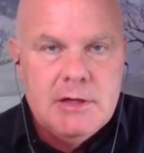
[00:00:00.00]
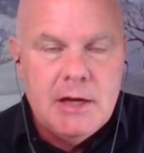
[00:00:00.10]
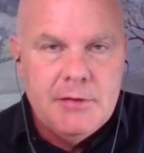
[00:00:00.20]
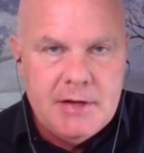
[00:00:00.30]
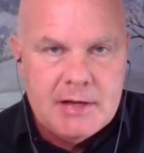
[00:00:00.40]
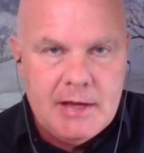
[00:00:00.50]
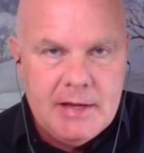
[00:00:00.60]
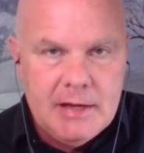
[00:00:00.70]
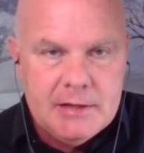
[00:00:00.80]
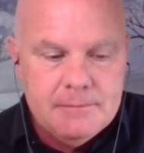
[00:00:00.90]
in the decade
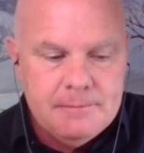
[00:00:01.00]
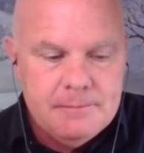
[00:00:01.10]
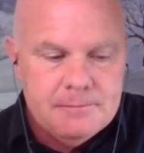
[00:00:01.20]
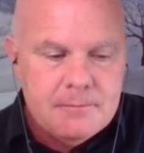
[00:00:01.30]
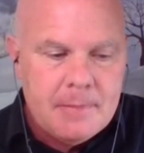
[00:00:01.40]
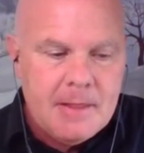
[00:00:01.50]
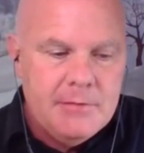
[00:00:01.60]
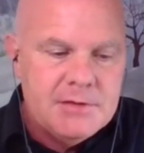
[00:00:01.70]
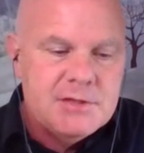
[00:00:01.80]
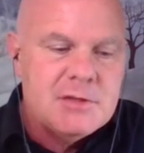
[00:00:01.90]
ahead.
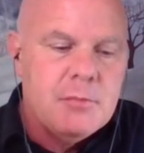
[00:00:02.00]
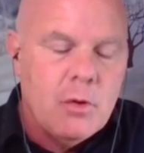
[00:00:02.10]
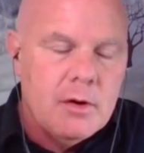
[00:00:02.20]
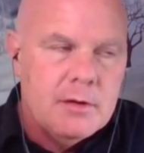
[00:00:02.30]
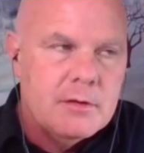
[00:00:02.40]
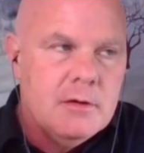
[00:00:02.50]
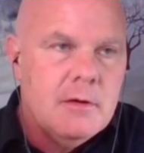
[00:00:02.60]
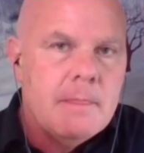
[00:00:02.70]
And this is important.